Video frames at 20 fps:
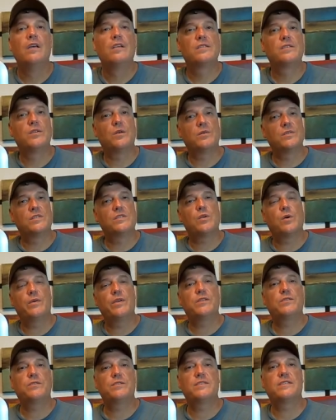So it's so
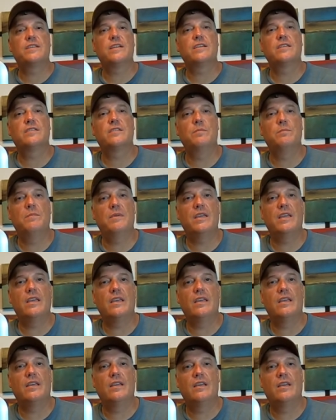interesting to
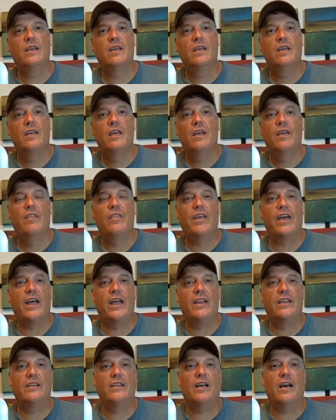me
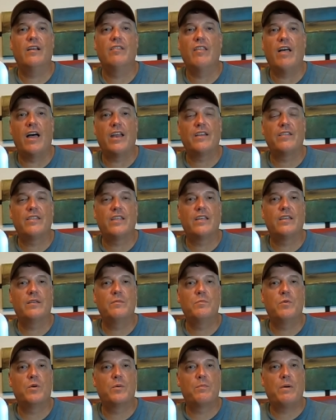that a lot of the
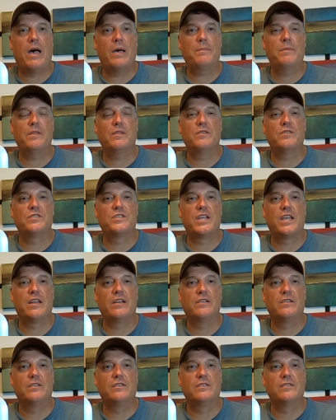more popular
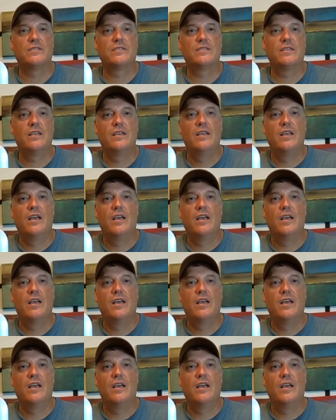channels,